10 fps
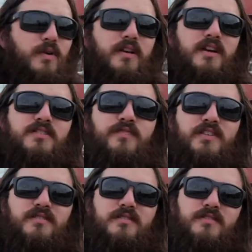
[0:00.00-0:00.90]
quite got you
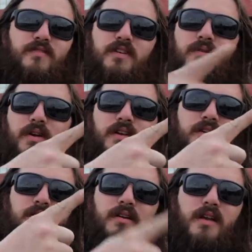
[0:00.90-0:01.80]
fixed. There's a video right
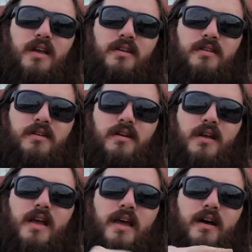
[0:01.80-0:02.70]
here and here.
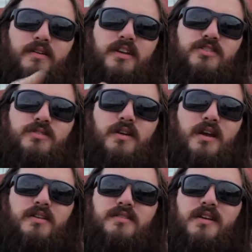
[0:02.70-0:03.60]
And I'll catch you
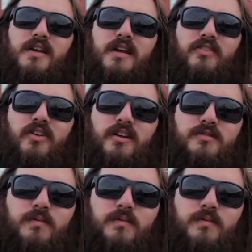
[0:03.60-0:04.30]
guys in the next